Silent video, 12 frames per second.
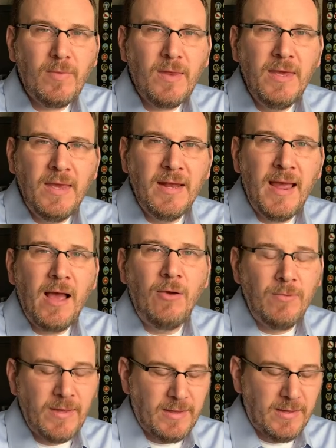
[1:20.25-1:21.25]
in how
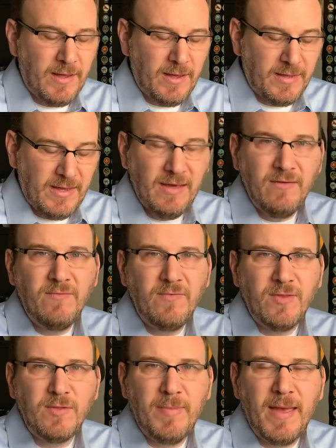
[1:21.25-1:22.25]
we give,
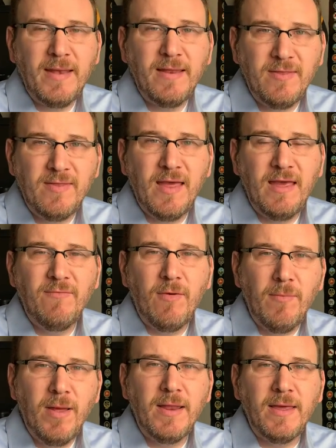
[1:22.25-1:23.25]
spend, and save our
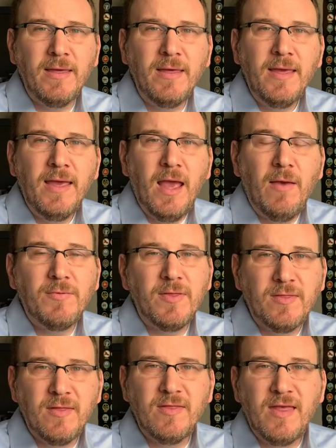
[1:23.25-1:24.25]
money. Helps
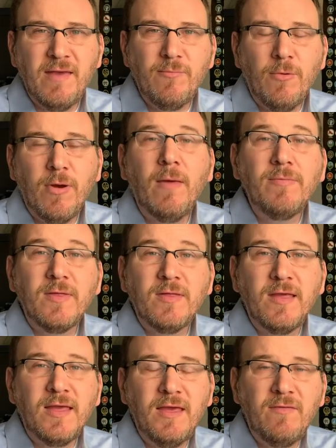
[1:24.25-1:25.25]
us to save more, helps us
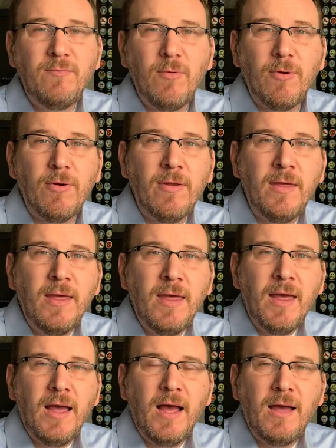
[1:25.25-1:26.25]
to give more.
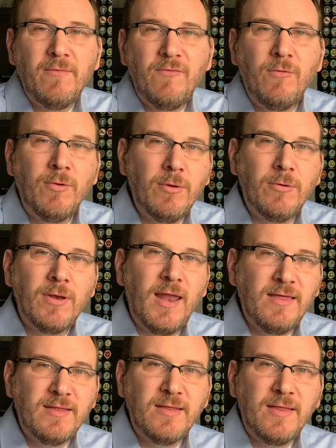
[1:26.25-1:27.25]
If you want to learn
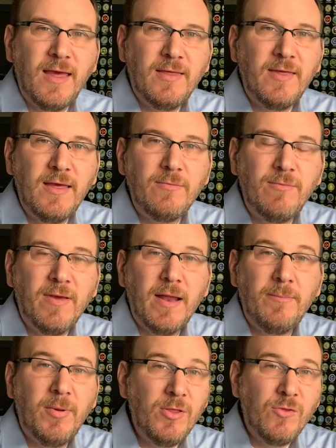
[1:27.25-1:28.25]
lessons like these, we've got
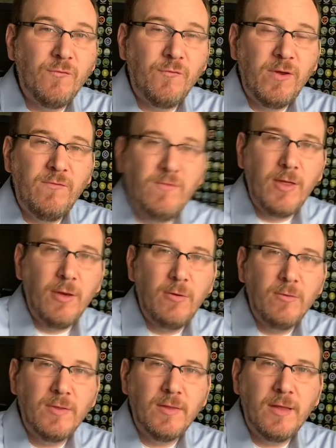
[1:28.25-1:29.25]
a bunch of free
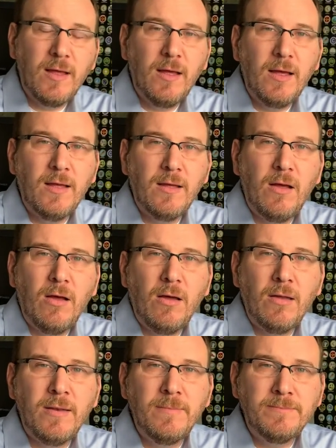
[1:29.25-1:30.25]
videos
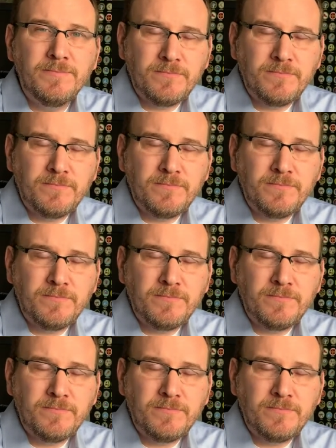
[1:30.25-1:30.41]
on